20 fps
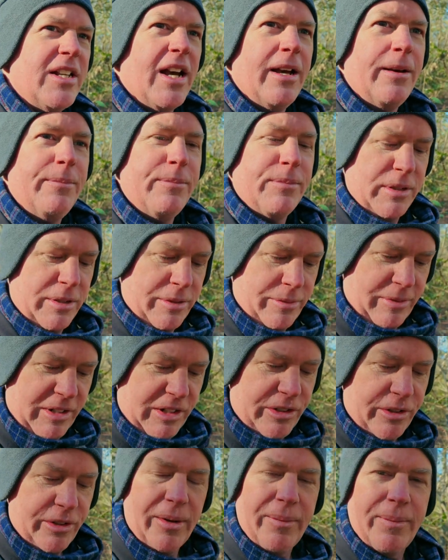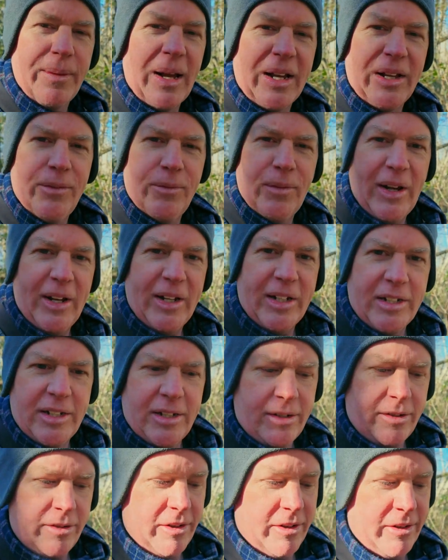times when shooting black and white,
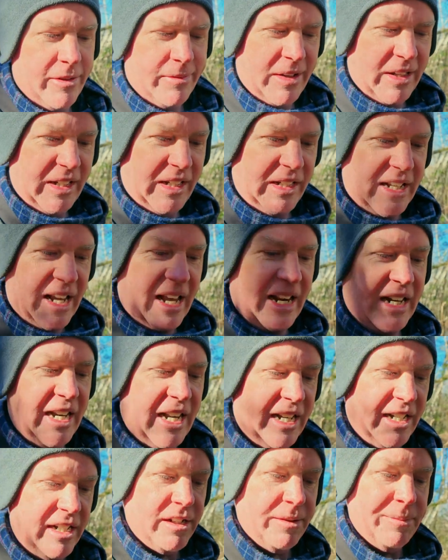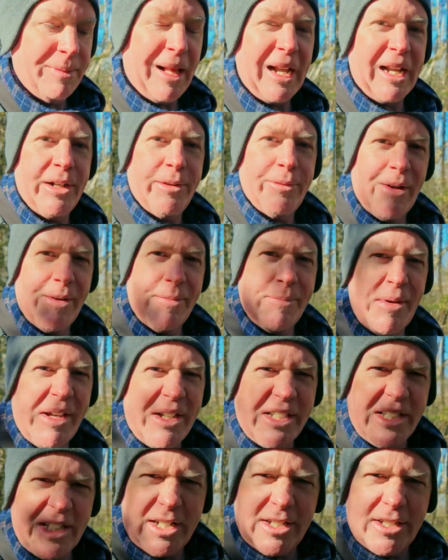or at least editing to black and white,
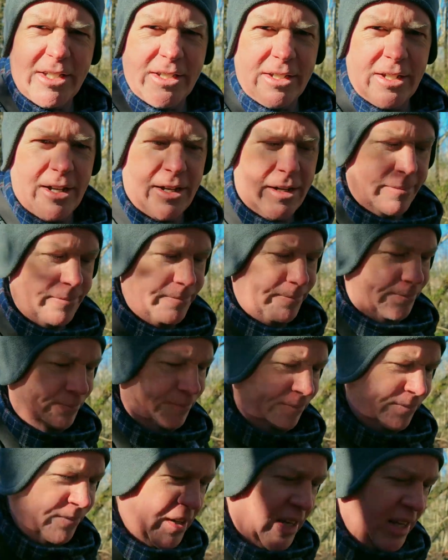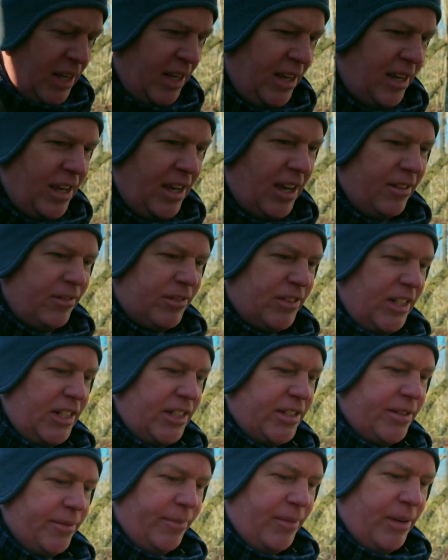makes sense. I've
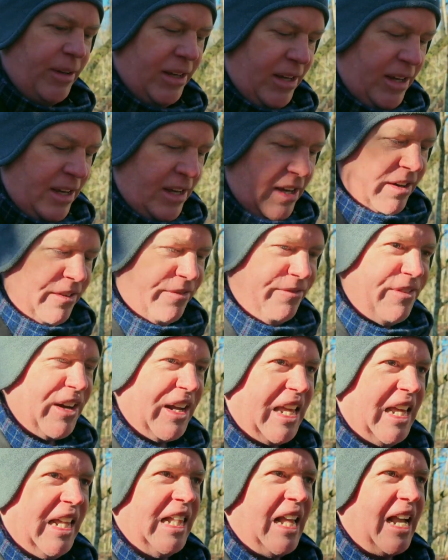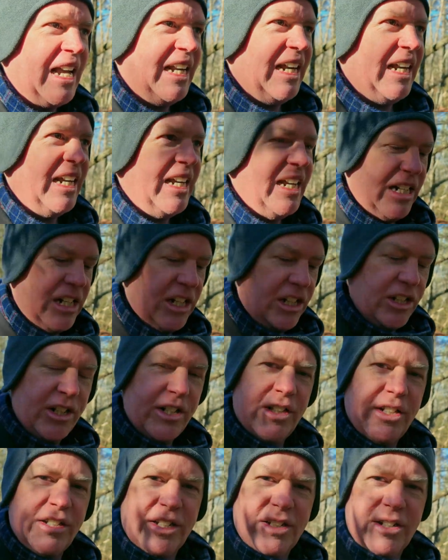seen some funky lighting
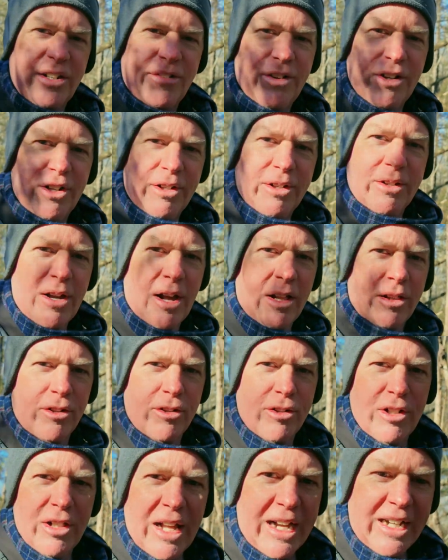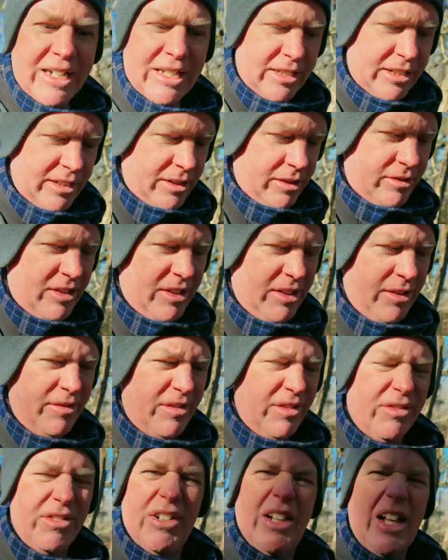conditions, different colored lights,
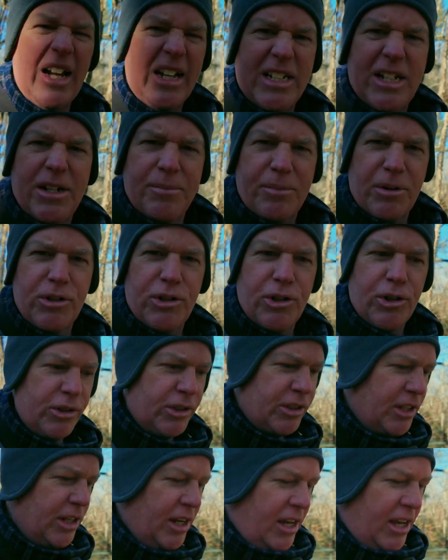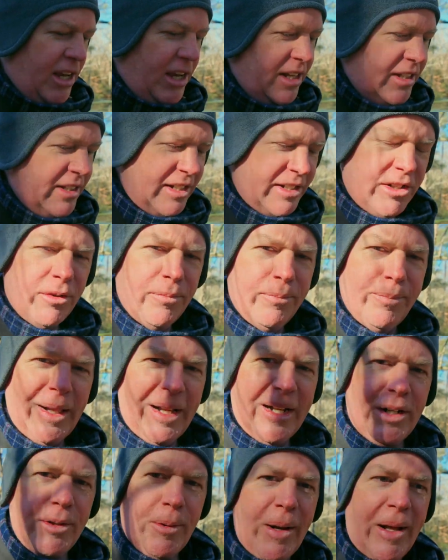different light temperatures that don't
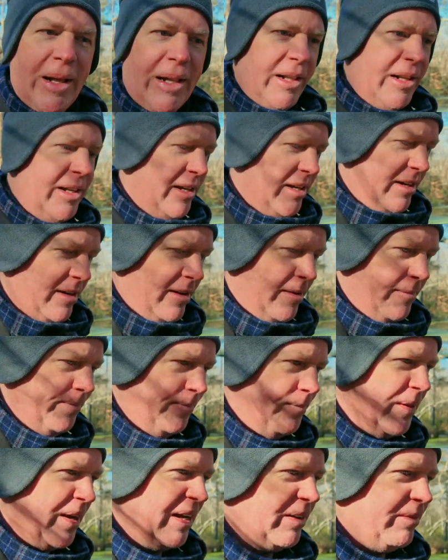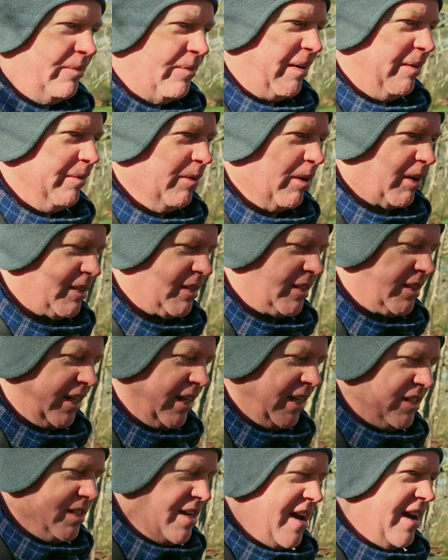blend well. Black and white works to
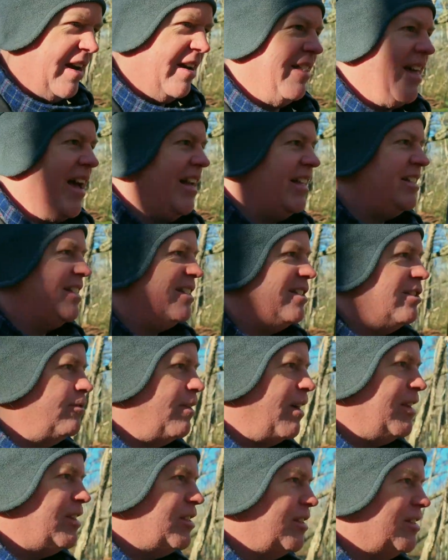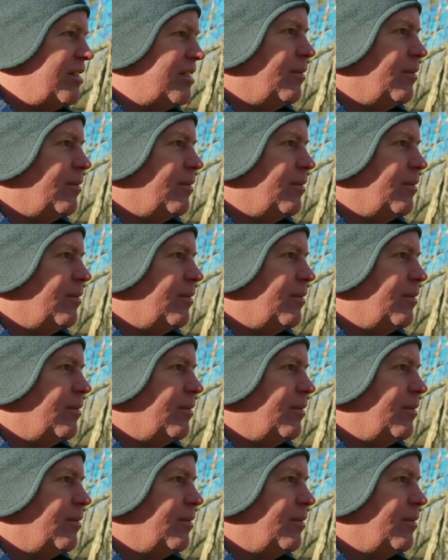get you out of that situation